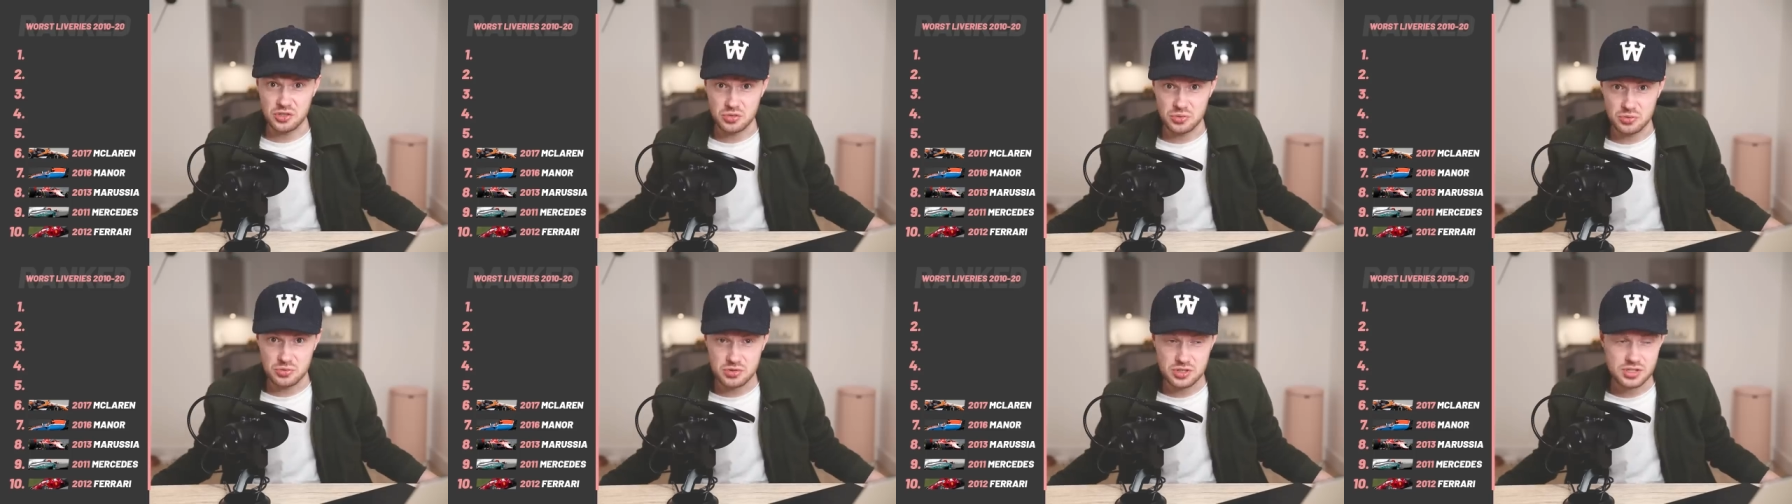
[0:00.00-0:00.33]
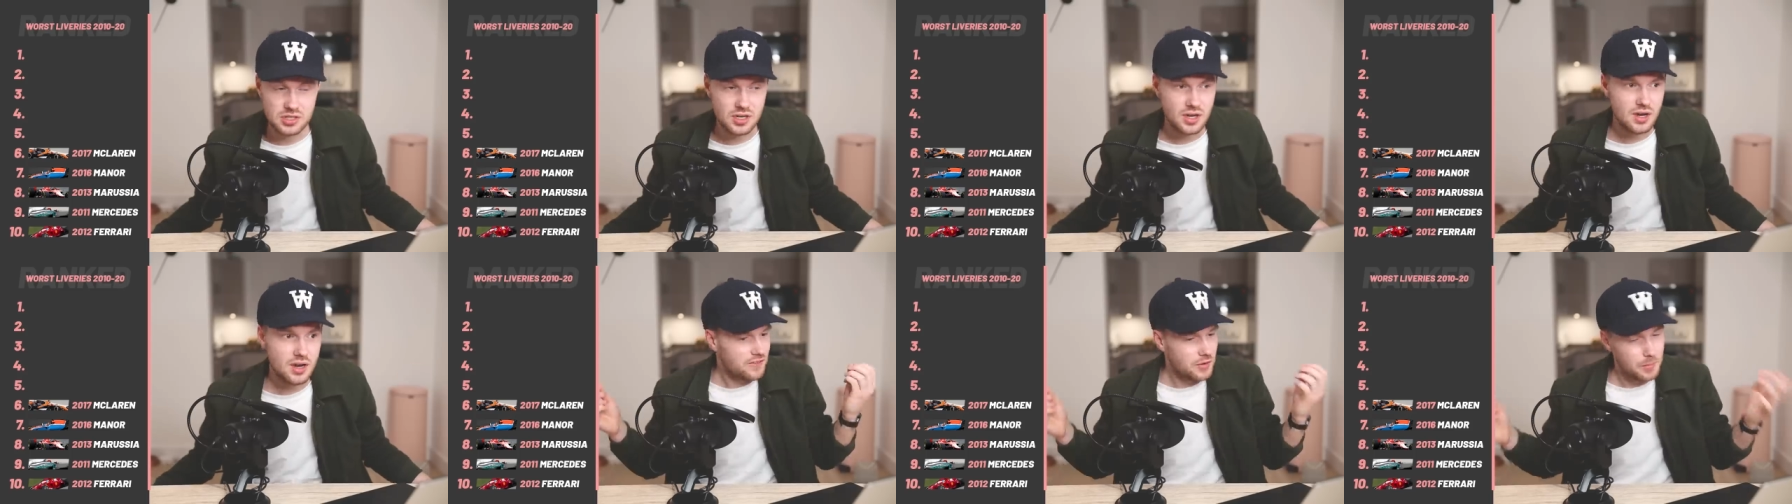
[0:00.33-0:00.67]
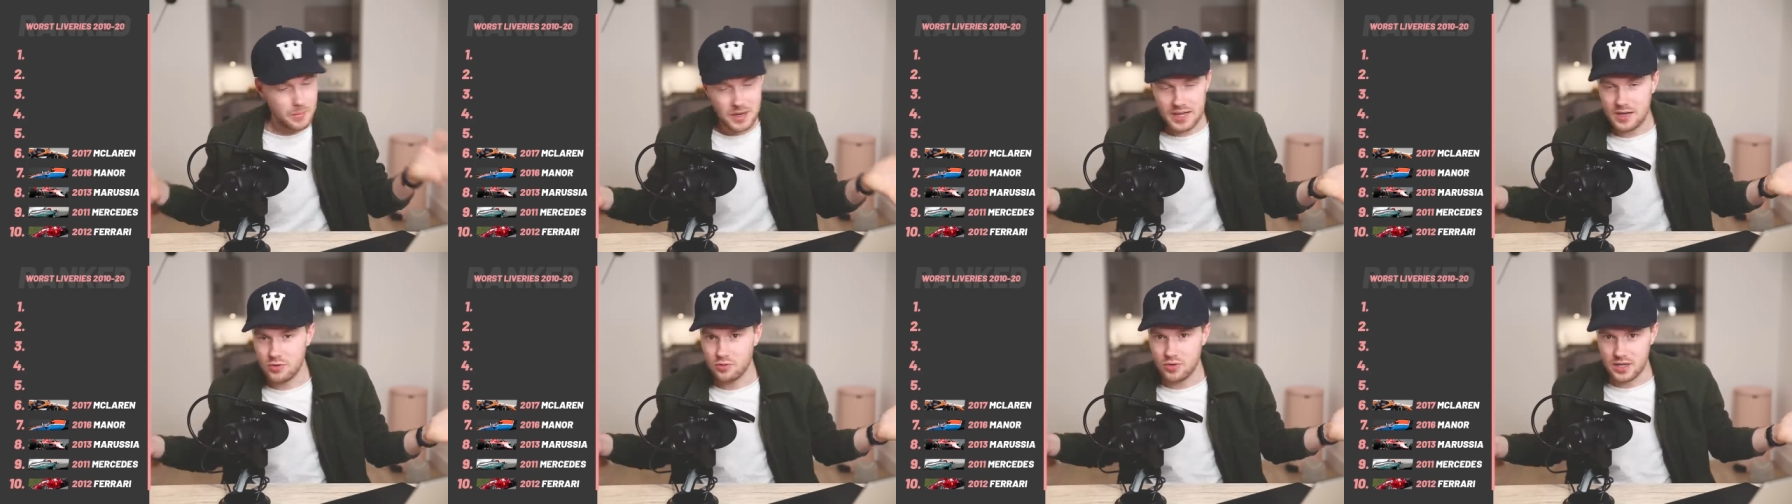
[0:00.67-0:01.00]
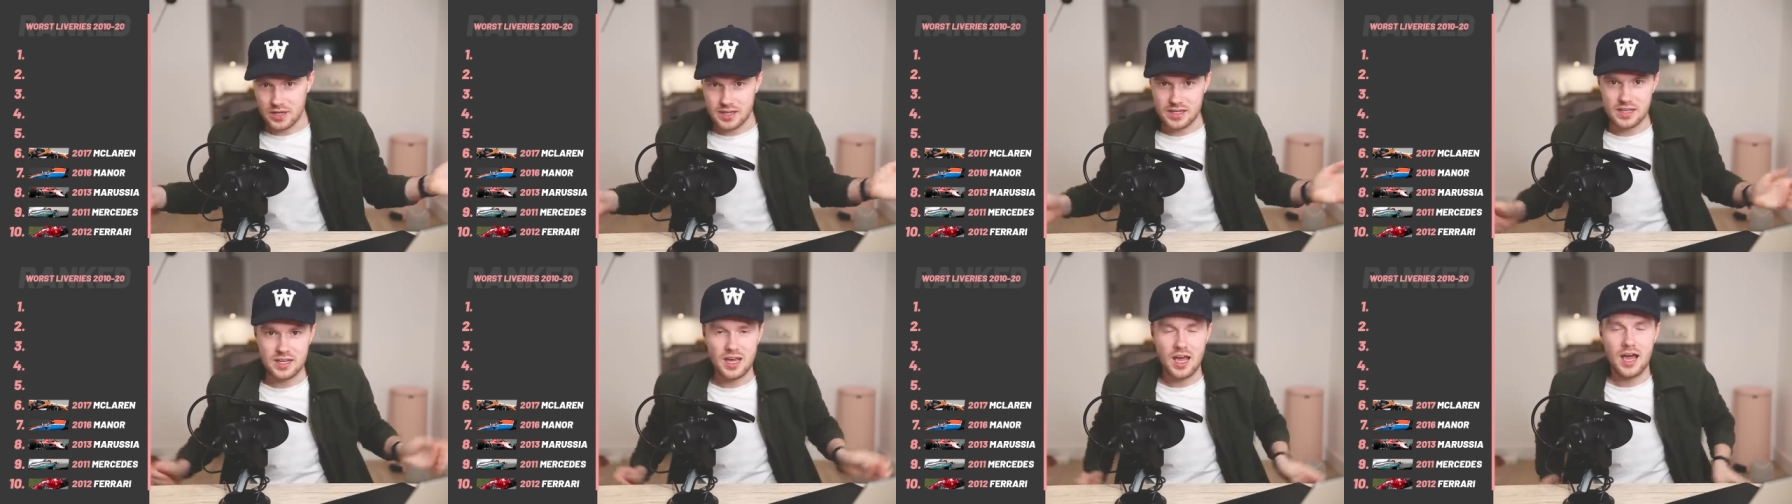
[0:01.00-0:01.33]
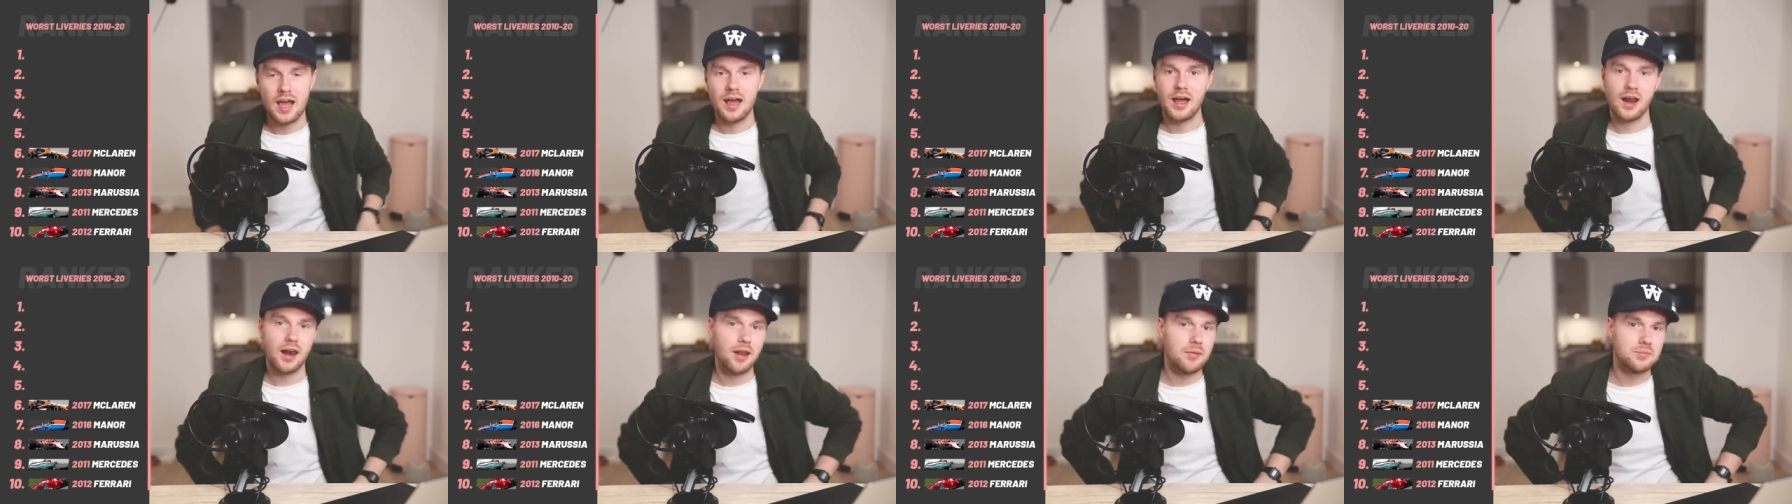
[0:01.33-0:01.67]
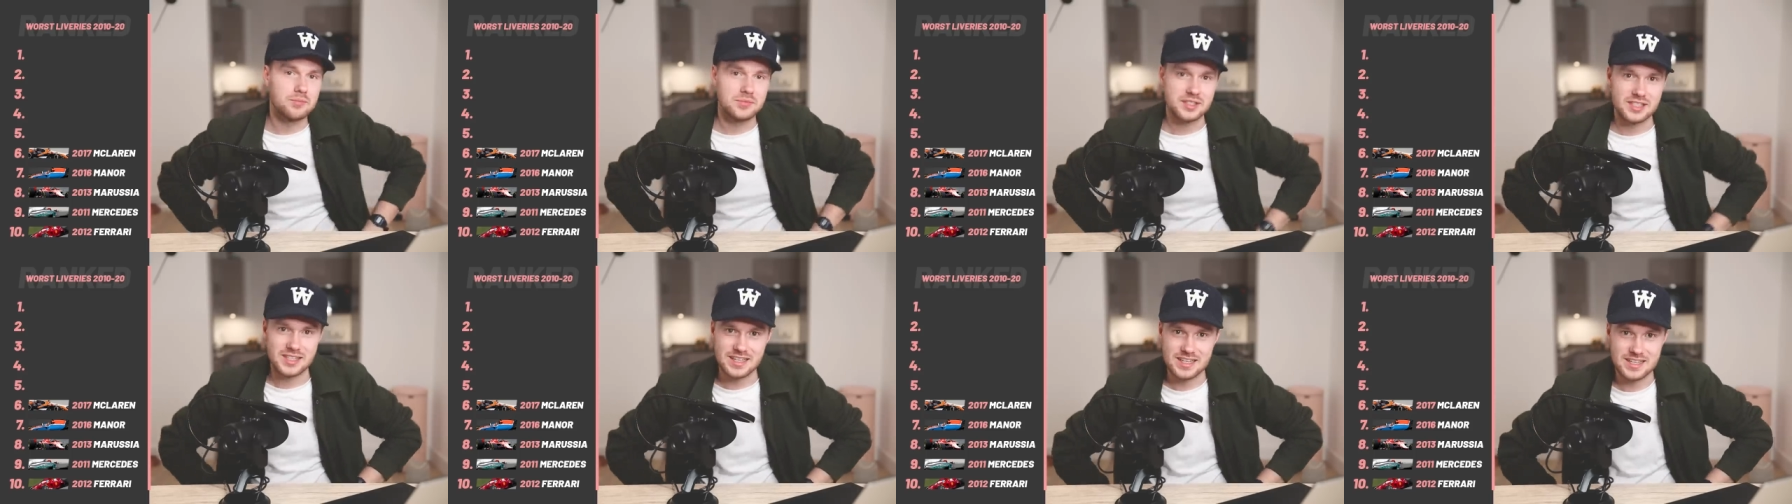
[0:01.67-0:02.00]
huge. For me, really
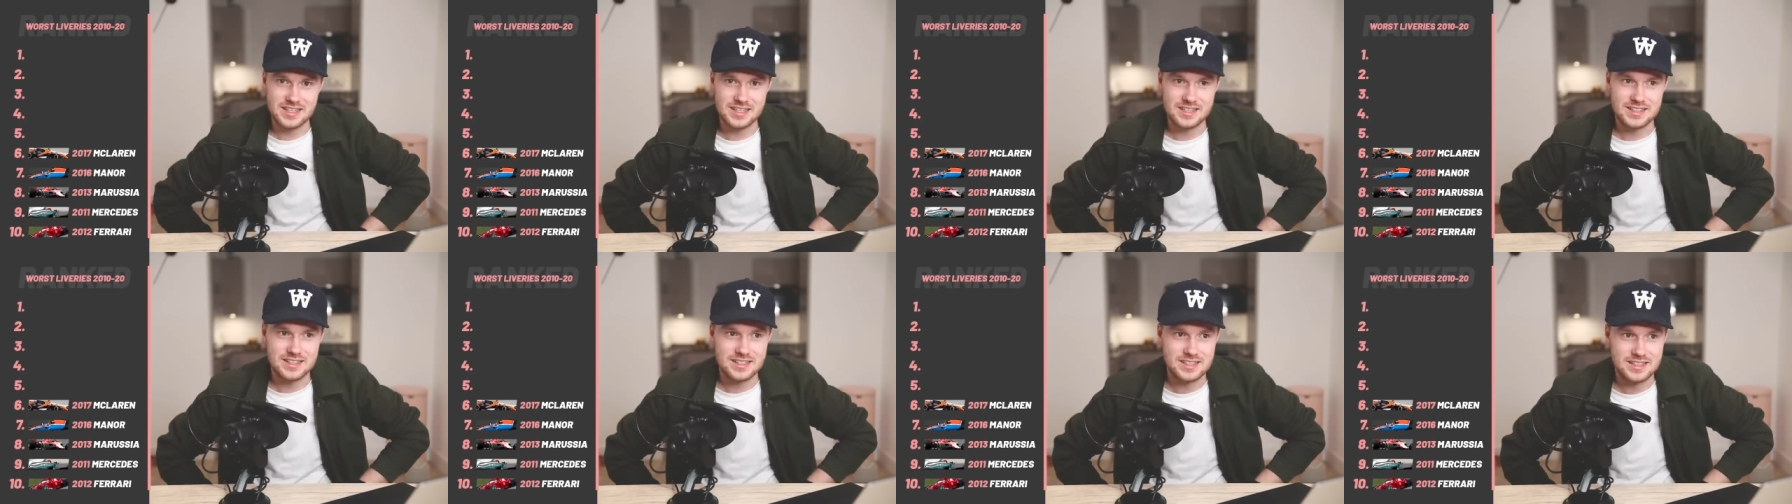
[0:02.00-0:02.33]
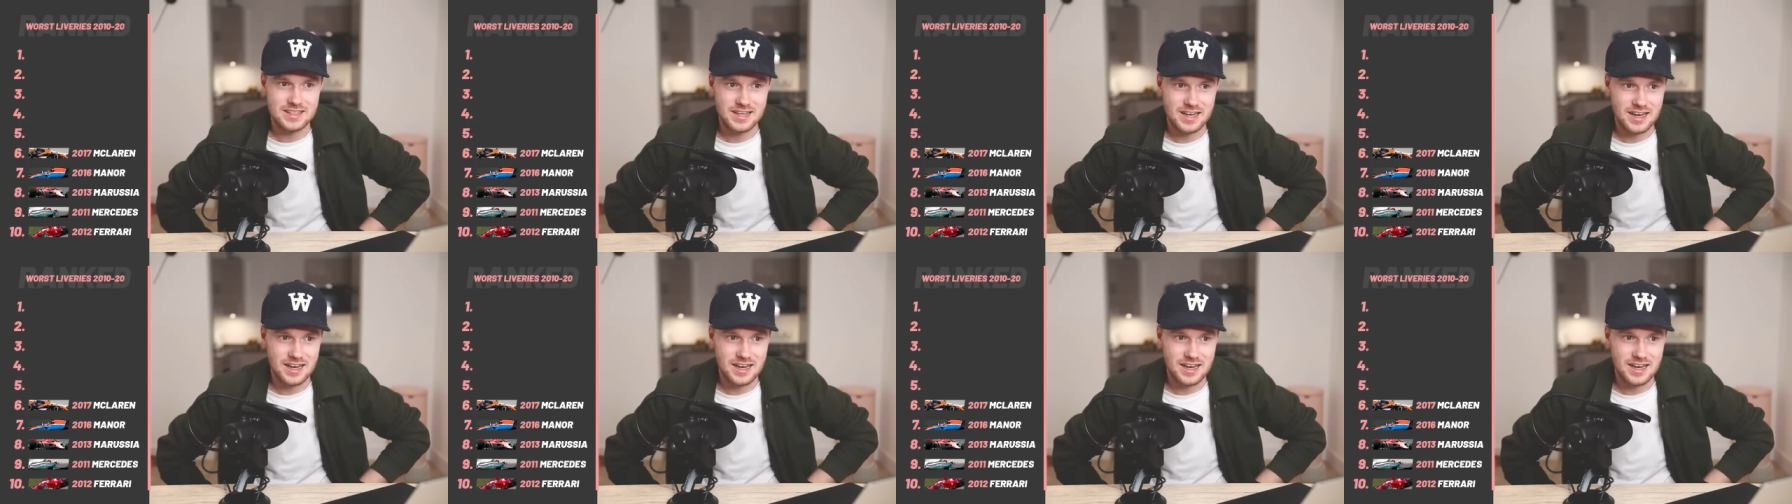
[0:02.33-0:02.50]
clumsily